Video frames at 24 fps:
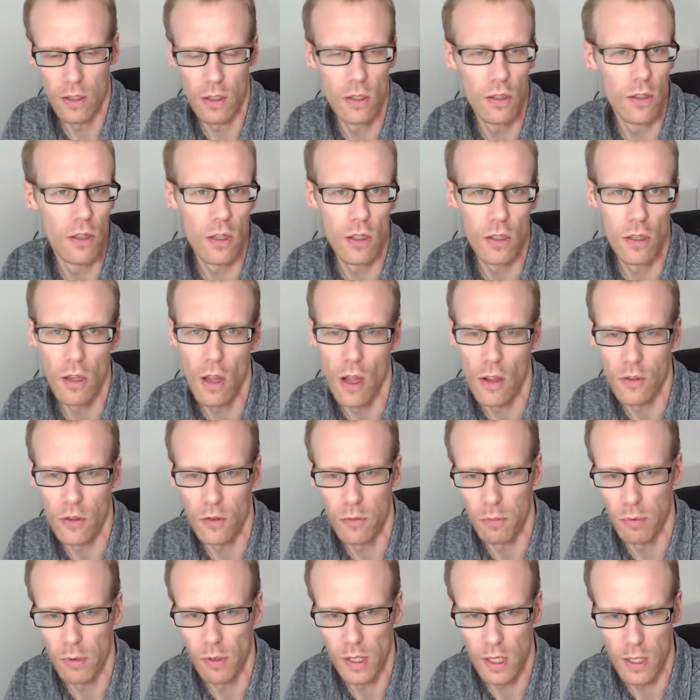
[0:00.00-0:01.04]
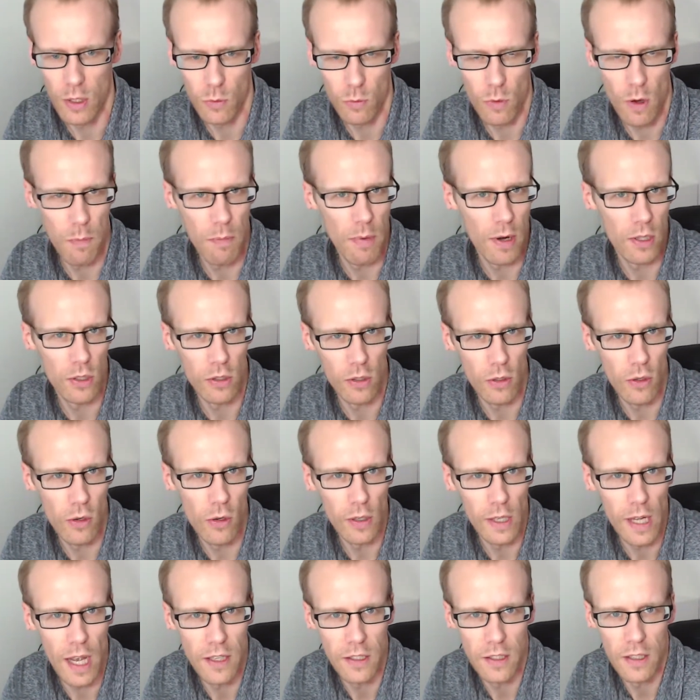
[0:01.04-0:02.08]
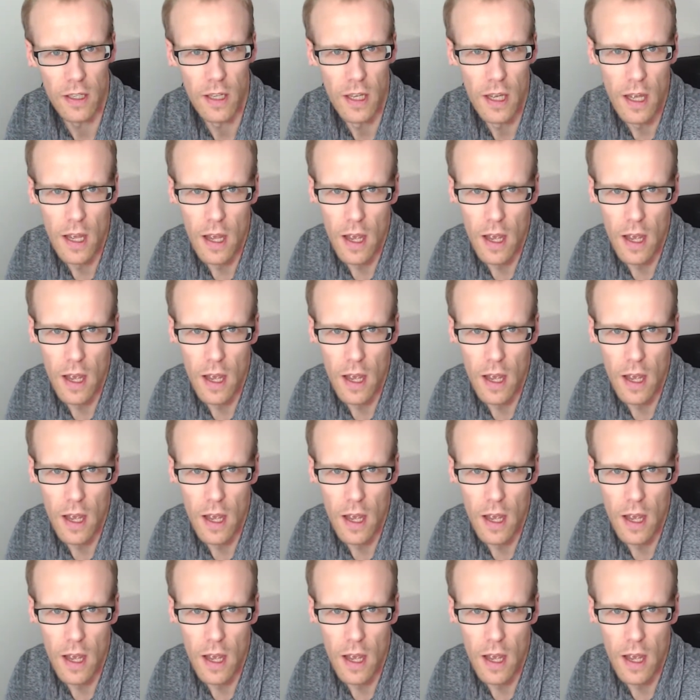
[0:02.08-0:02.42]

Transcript: There's lots of plugins. WordPress.org has a